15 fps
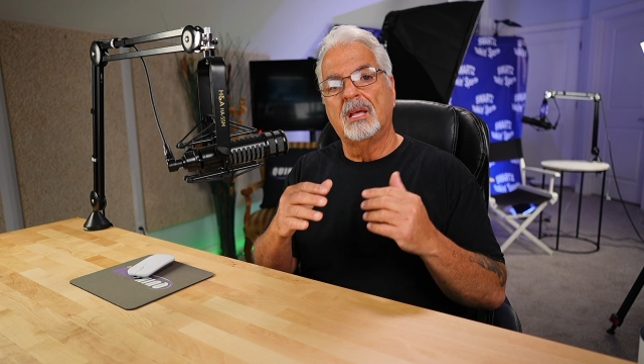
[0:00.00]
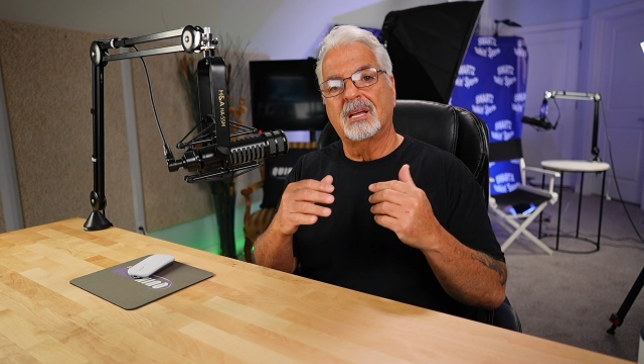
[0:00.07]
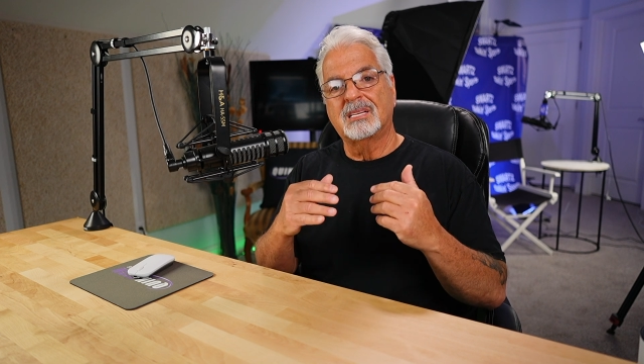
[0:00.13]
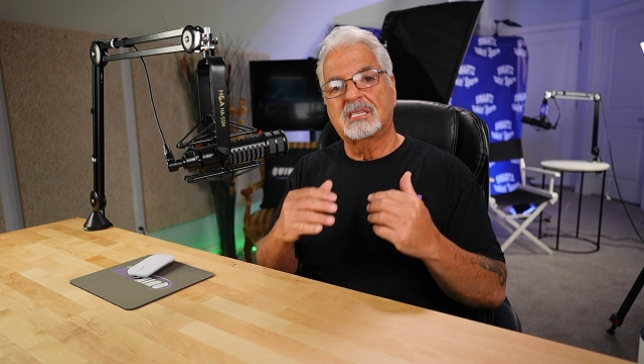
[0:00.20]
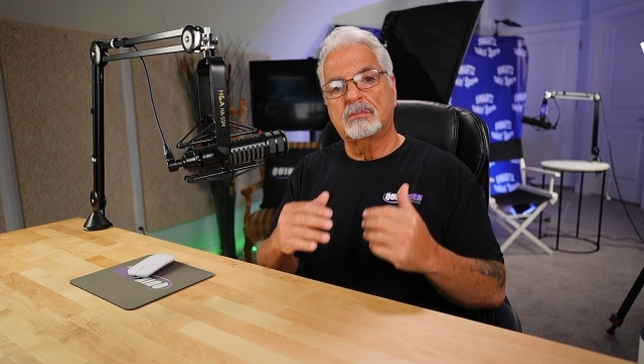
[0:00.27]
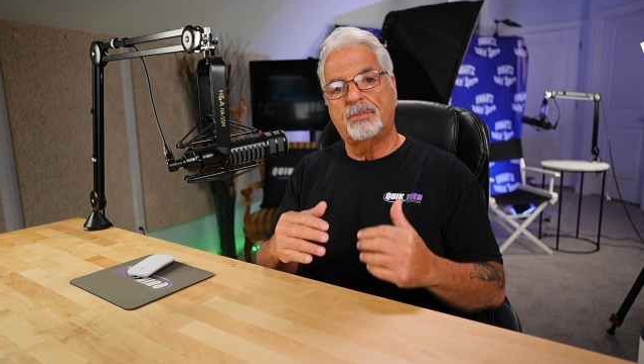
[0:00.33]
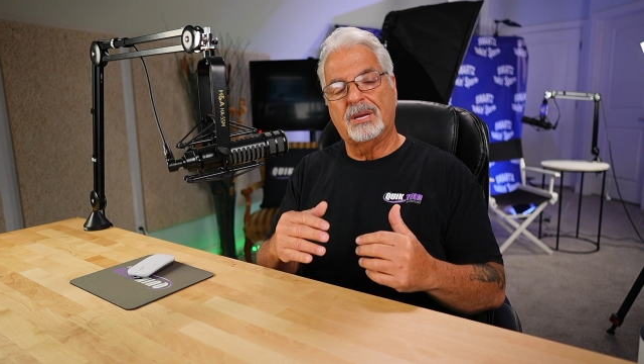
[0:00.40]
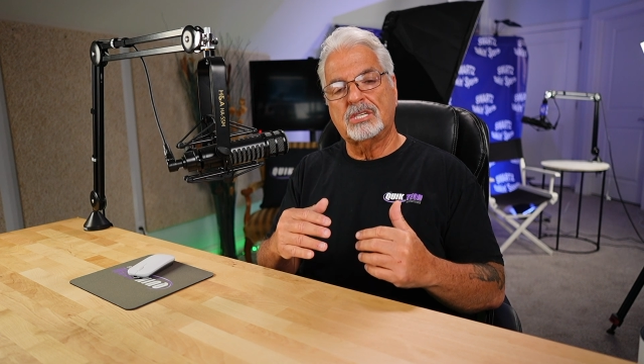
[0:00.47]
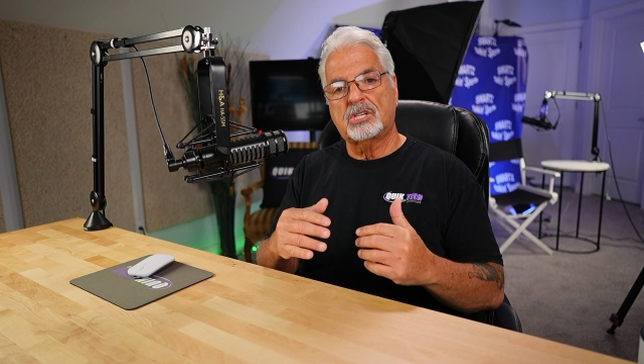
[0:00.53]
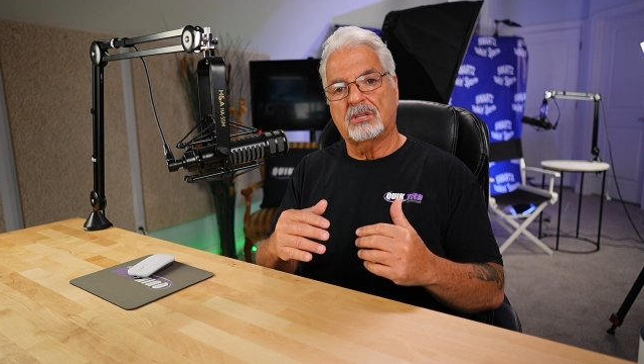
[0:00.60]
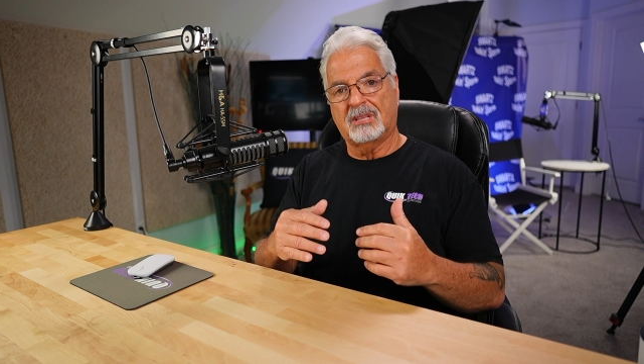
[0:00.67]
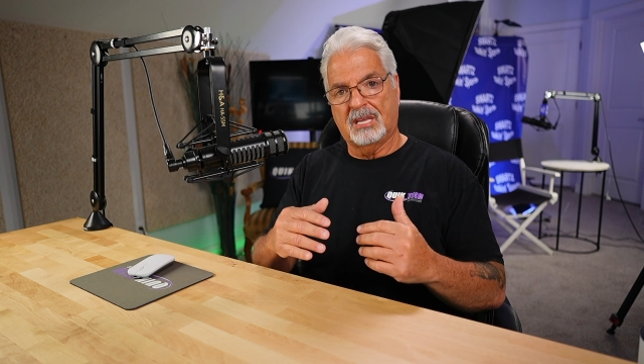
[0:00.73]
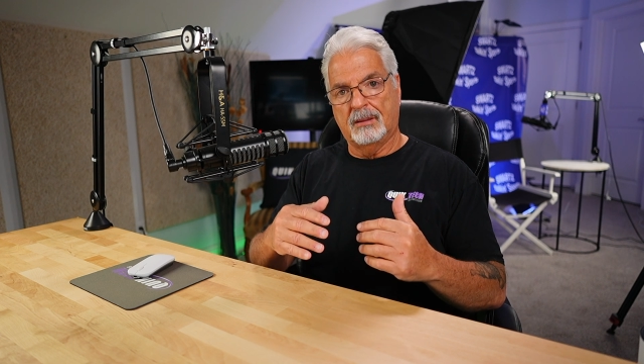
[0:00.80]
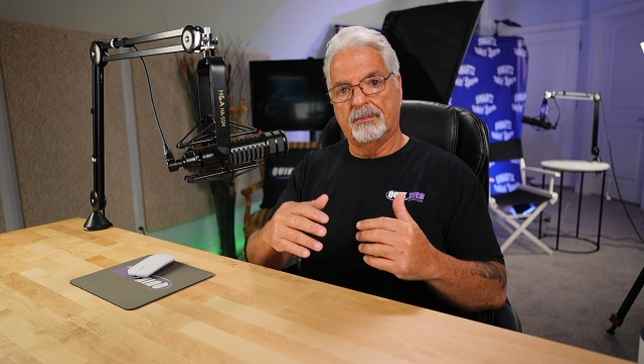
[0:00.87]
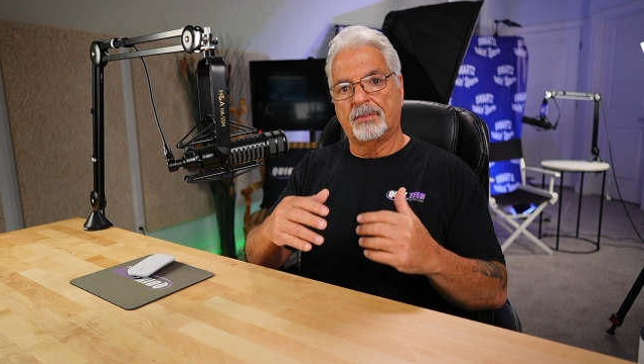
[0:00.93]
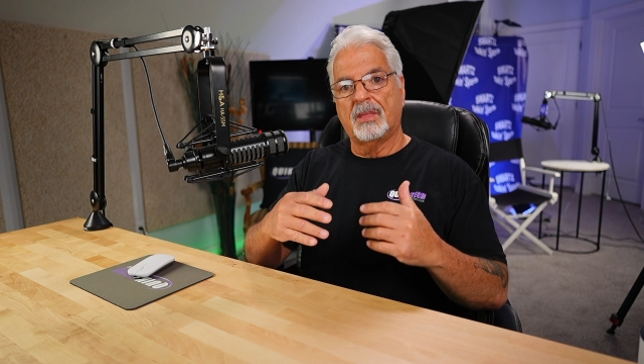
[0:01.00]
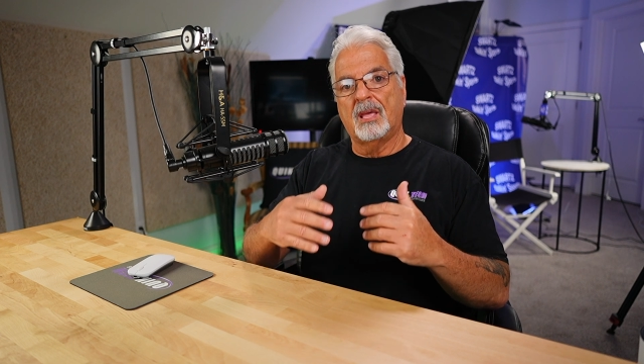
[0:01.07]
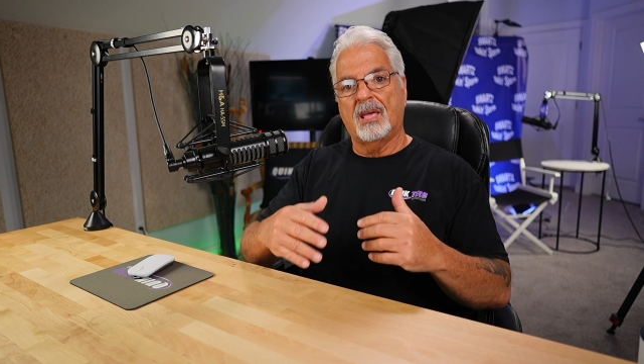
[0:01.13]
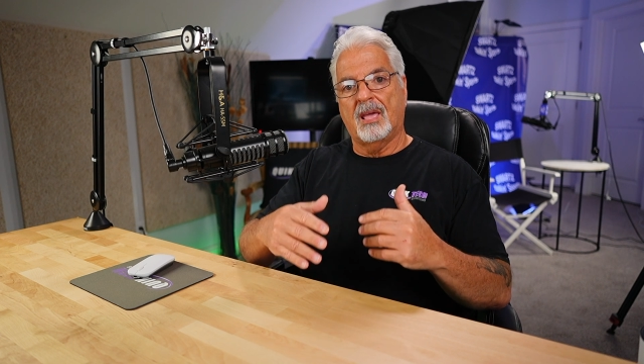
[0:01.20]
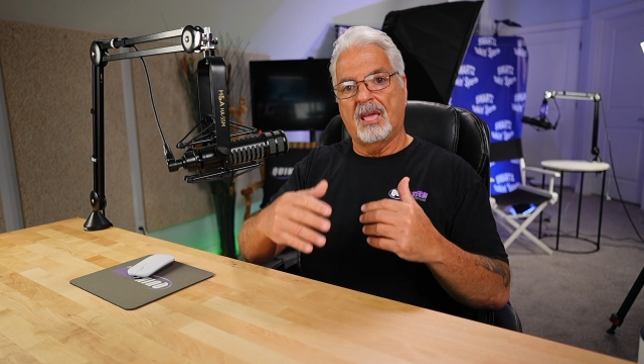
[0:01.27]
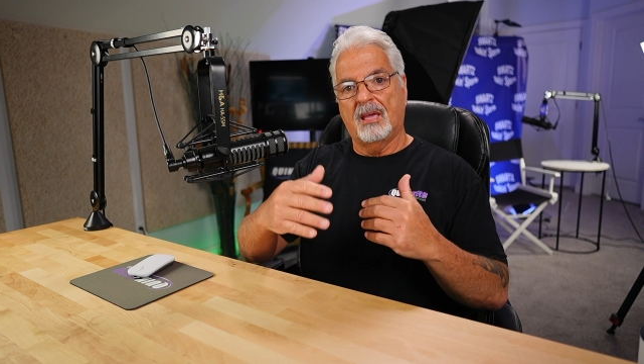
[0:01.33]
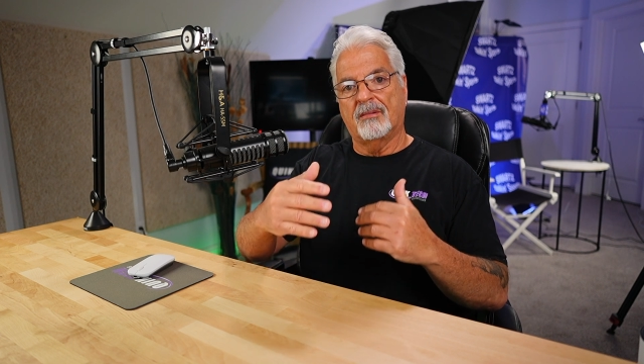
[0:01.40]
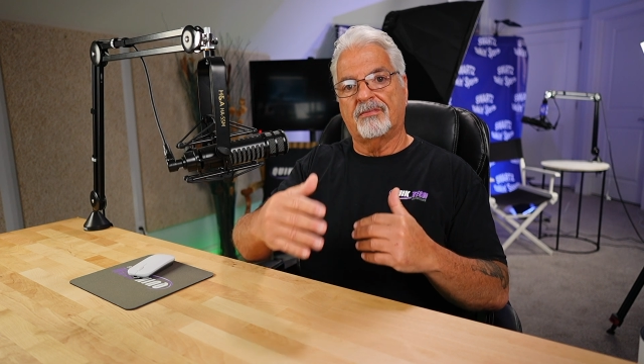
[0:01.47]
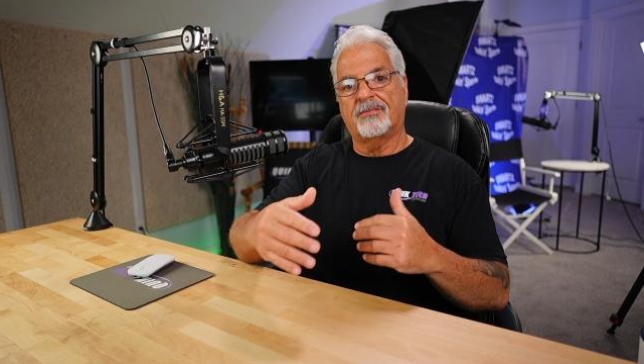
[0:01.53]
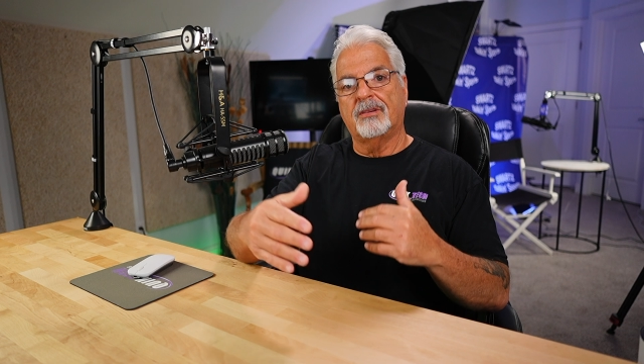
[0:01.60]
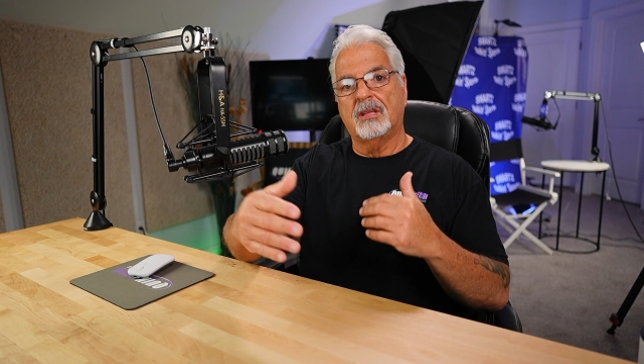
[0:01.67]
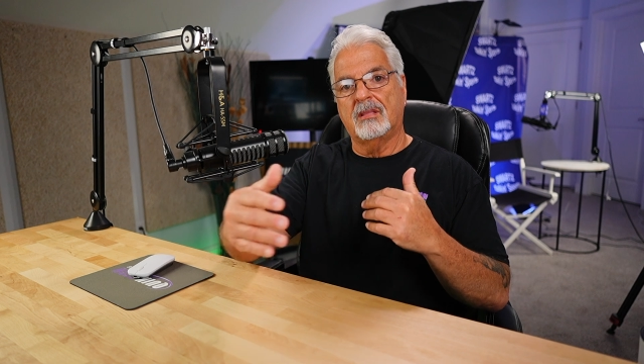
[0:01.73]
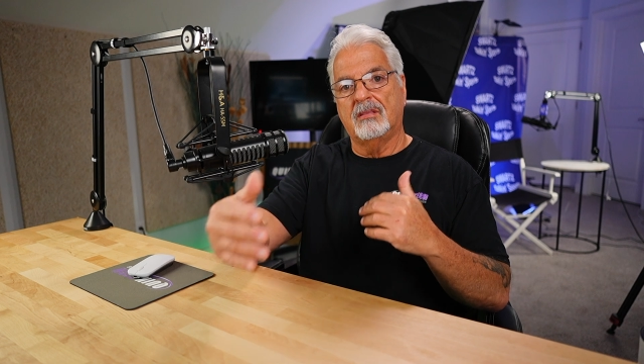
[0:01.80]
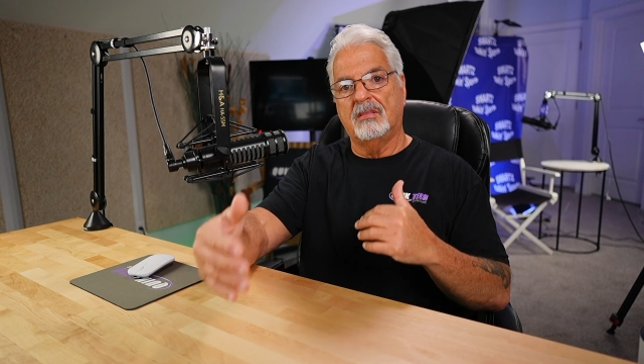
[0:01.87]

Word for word: especially if